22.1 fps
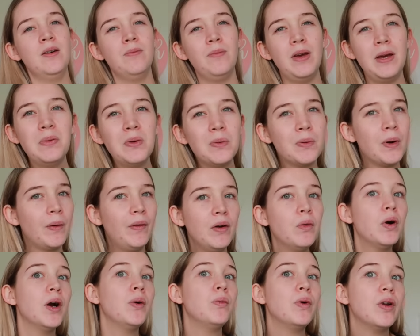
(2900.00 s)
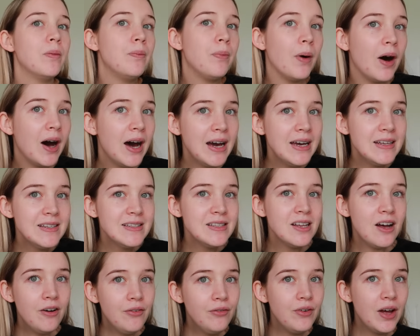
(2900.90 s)
people probably won't want to buy
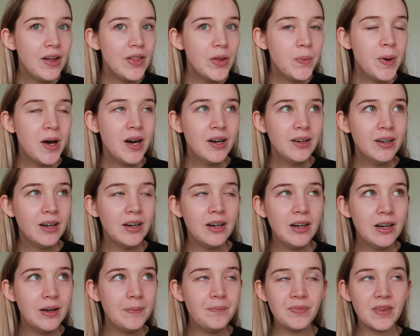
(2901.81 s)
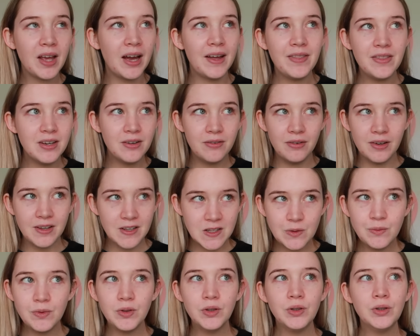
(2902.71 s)
stuff at the at the
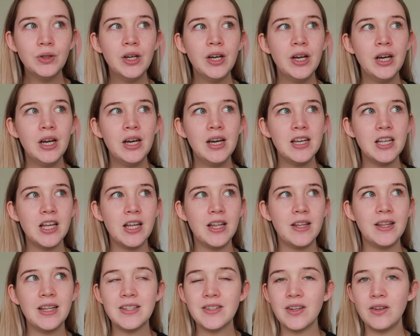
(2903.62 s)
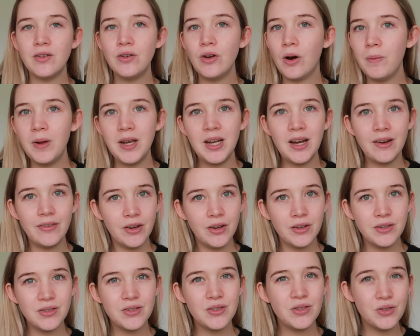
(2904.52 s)
festival. And there's not many
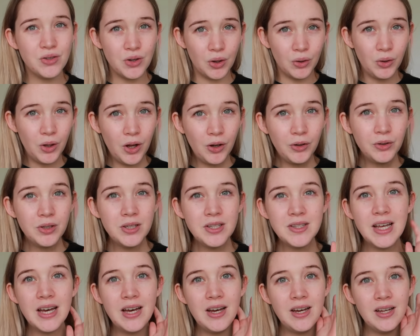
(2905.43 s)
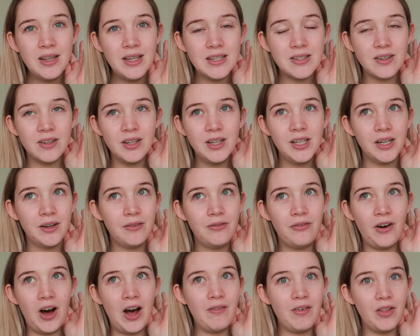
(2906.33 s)
other stall holders there. There's only like
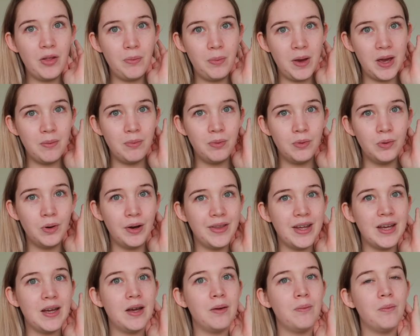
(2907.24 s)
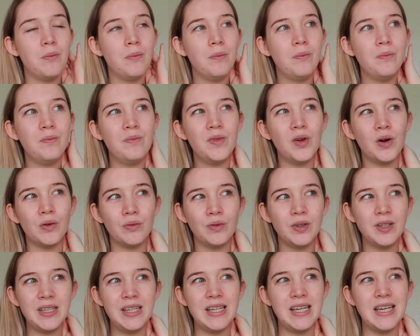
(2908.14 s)
5 other people, and they're not
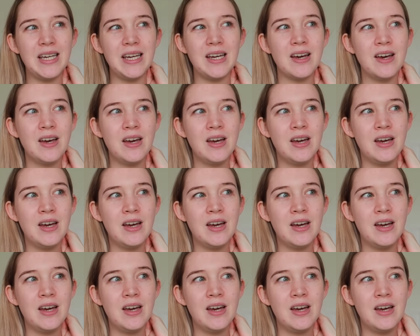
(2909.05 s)
really